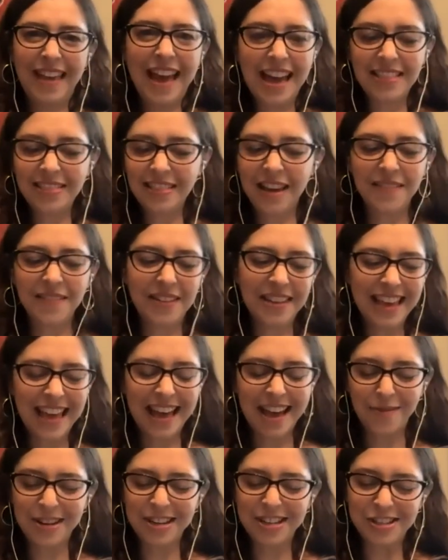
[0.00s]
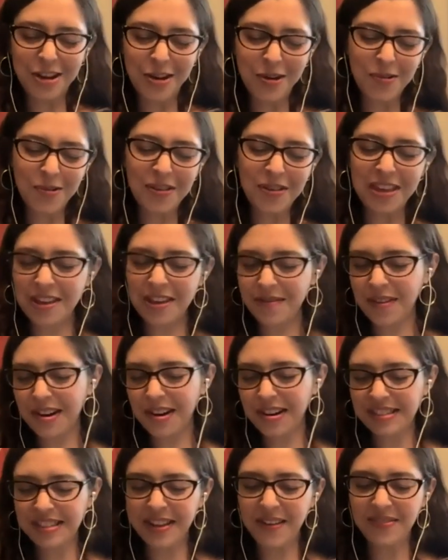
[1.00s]
I love it. Yeah, we don't give
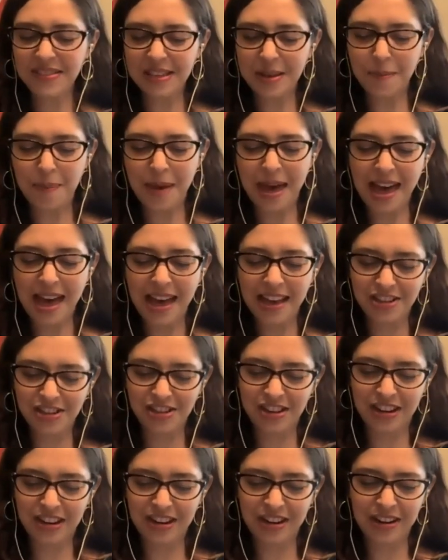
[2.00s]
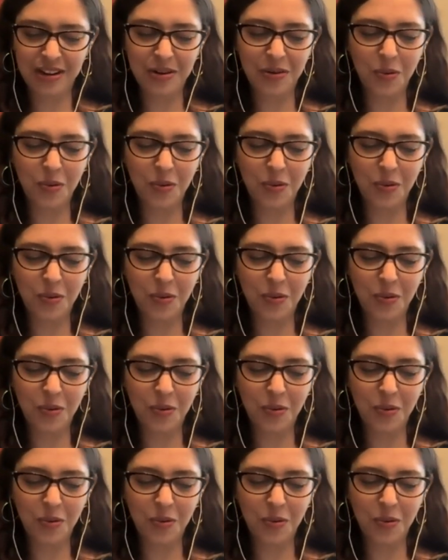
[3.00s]
ourselves compassion in